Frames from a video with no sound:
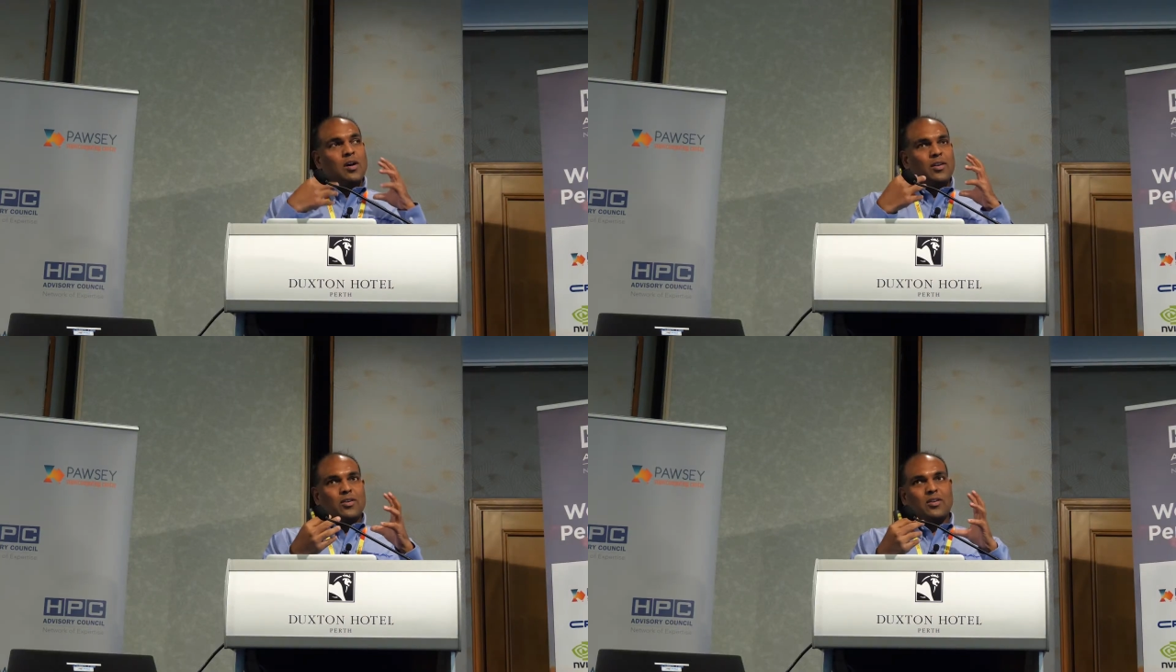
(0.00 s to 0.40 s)

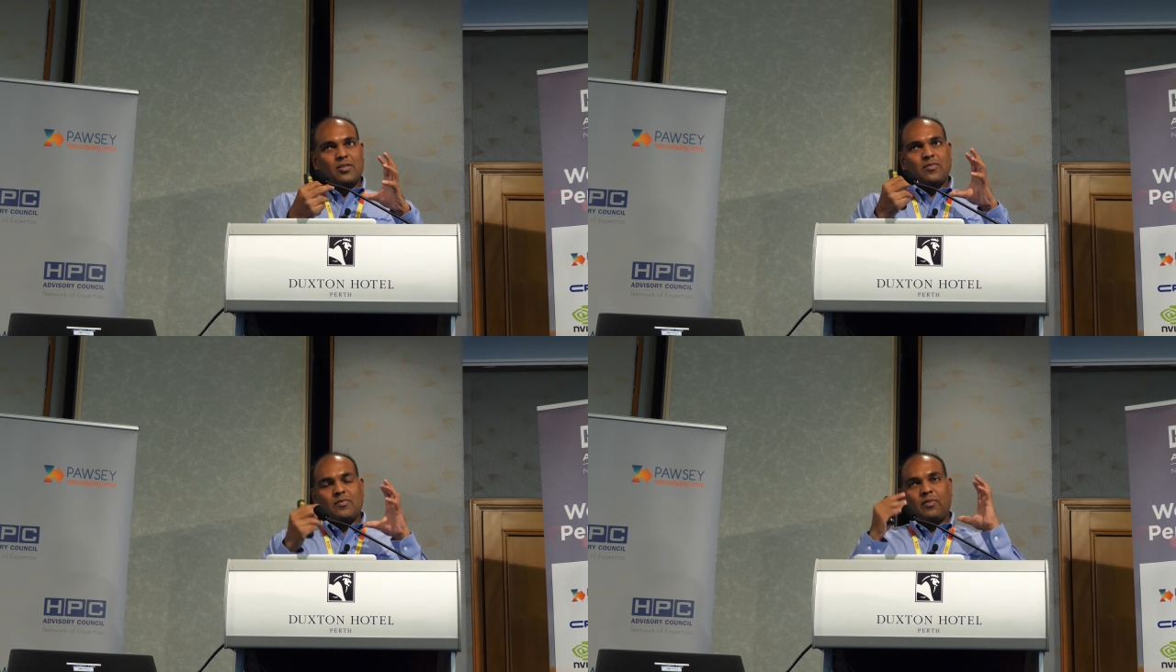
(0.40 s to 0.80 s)
earlier,
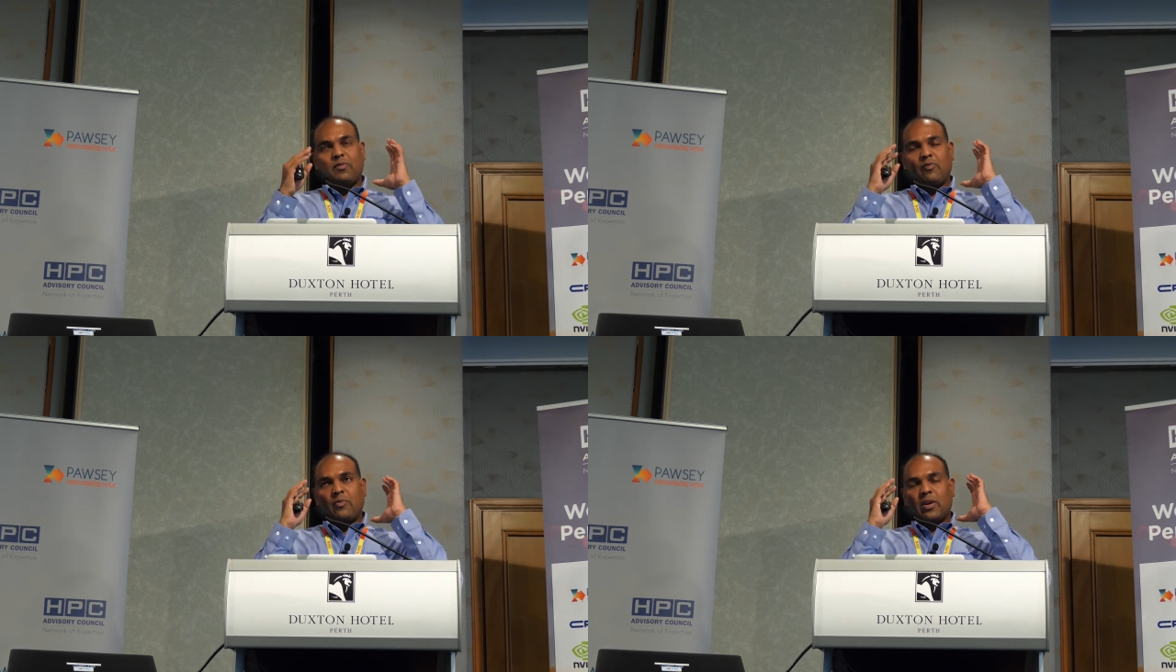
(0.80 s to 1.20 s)

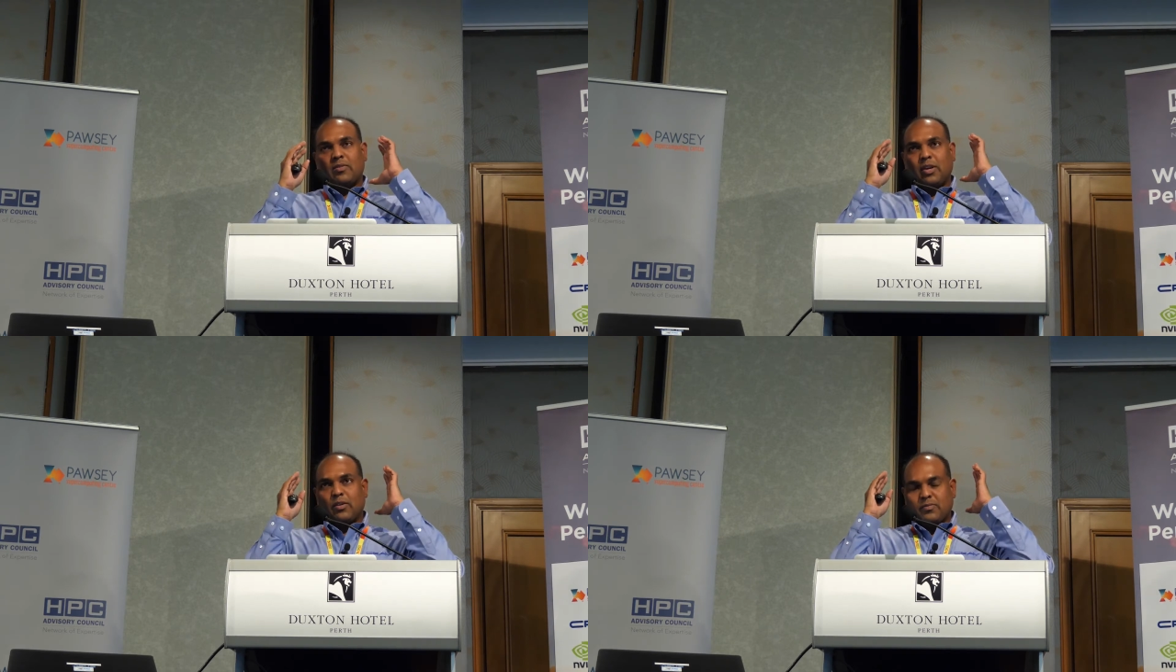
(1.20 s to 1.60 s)
we
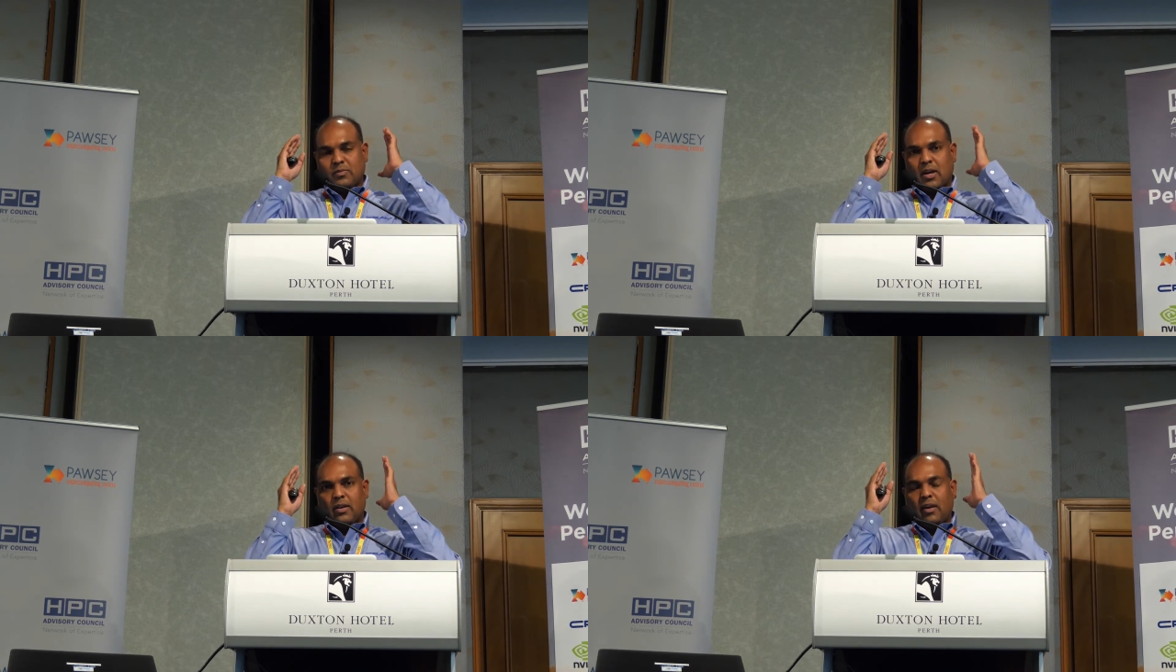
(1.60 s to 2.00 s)

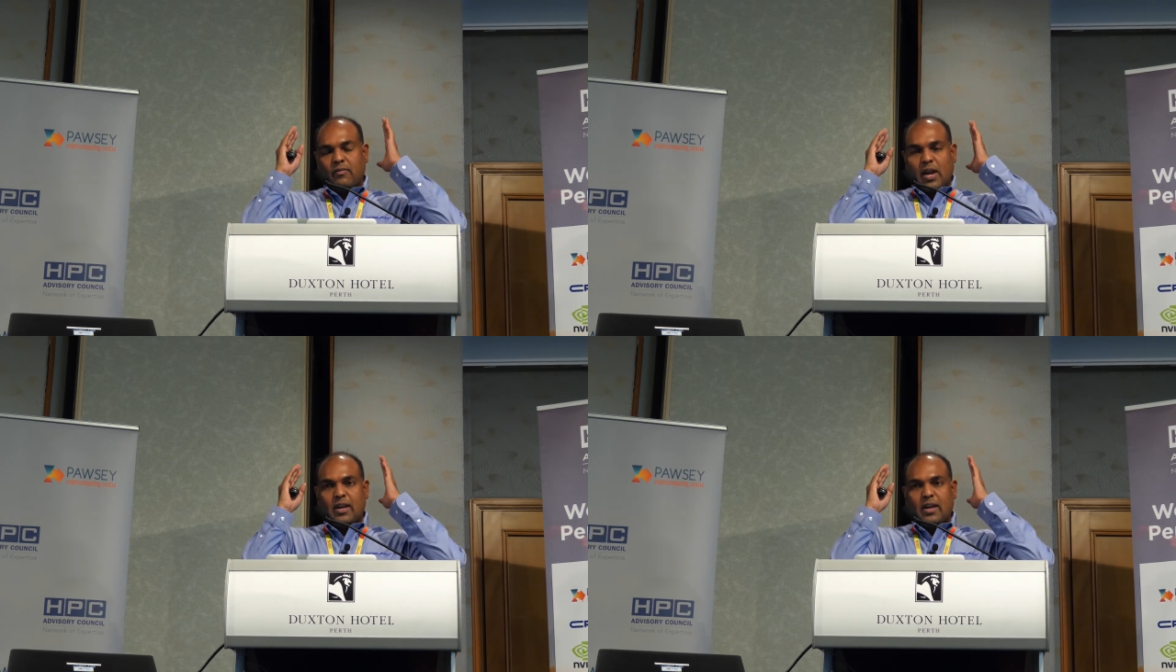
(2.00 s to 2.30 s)
had